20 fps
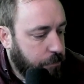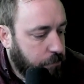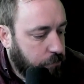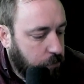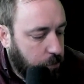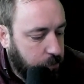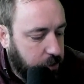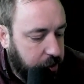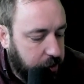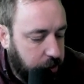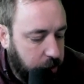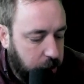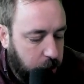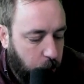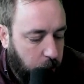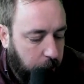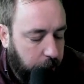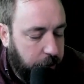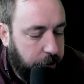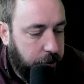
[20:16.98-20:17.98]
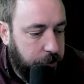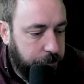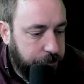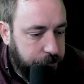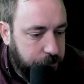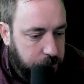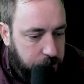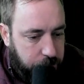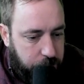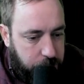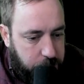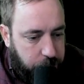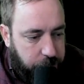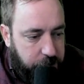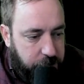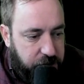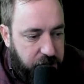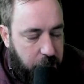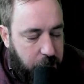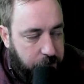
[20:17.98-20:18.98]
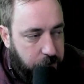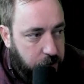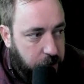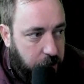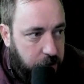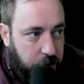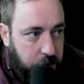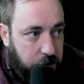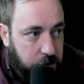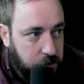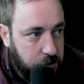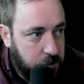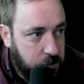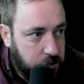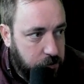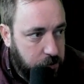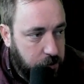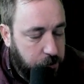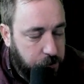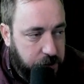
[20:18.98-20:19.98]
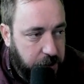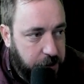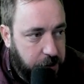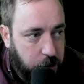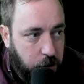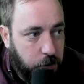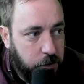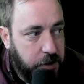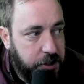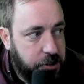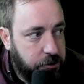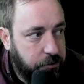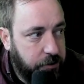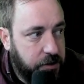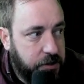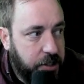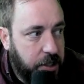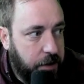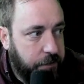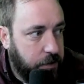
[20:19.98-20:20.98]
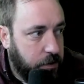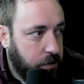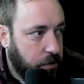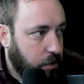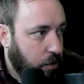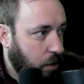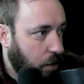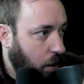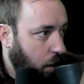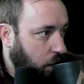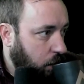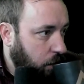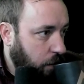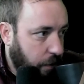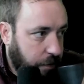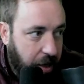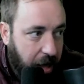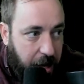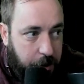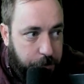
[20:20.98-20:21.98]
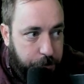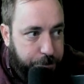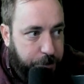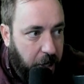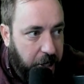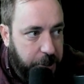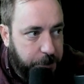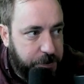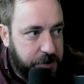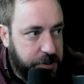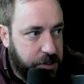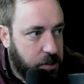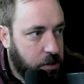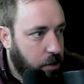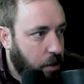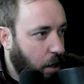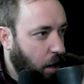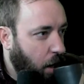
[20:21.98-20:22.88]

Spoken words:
Remember like the aquarium screensaver that it was like the only screensaver? That and pipes.